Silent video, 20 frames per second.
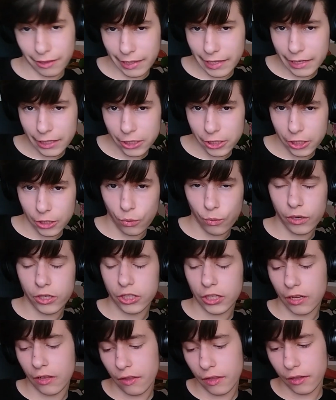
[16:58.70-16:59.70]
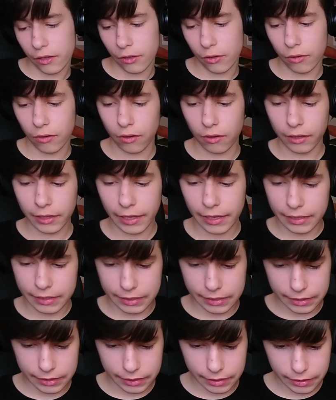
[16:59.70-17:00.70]
collection, which I think you all can
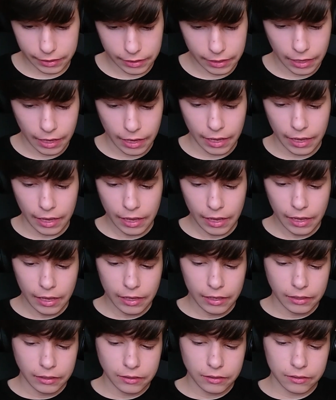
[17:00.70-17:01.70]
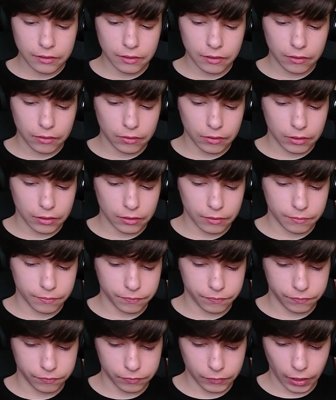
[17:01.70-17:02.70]
see. So
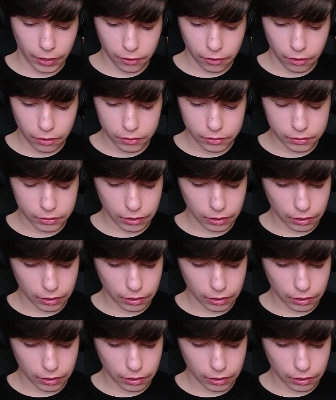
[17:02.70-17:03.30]
I got